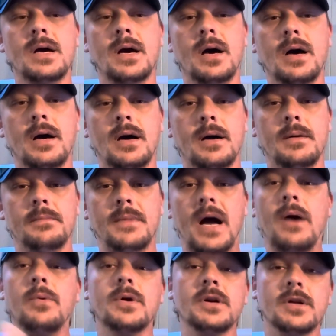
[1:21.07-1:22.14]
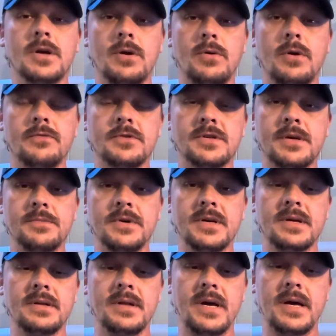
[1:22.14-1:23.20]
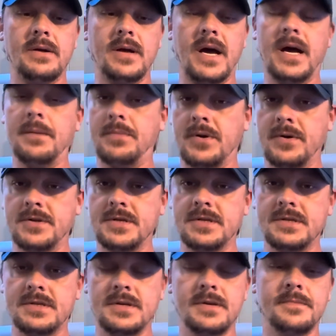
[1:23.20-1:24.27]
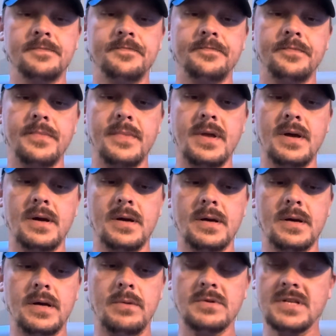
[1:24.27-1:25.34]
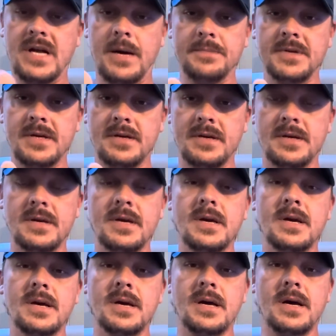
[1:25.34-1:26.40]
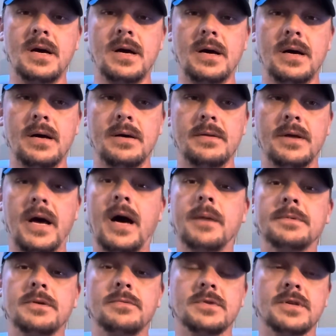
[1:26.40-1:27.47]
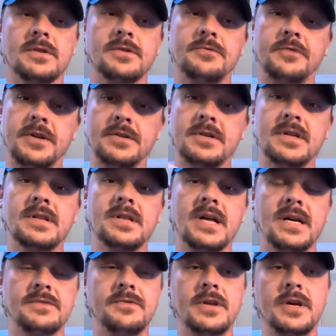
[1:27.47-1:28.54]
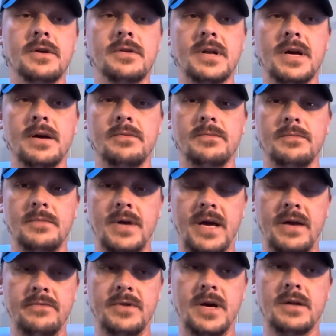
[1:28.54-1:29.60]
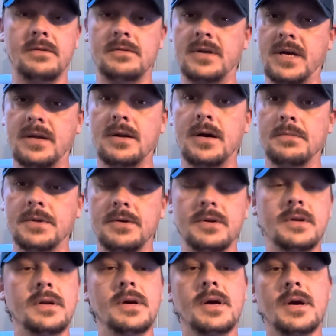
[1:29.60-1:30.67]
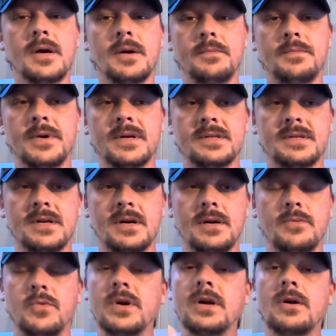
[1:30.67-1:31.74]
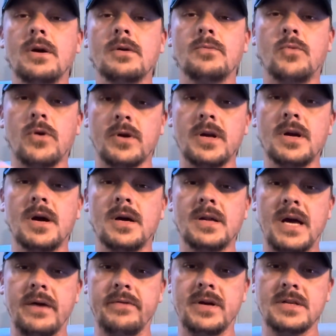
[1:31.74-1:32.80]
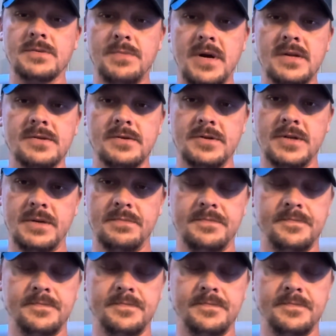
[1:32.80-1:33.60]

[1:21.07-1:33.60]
I wanted to go over something that I purchased. It was an Optic. The Optic was also featured in the last video that I have not yet uploaded. But we are working on having a sponsorship.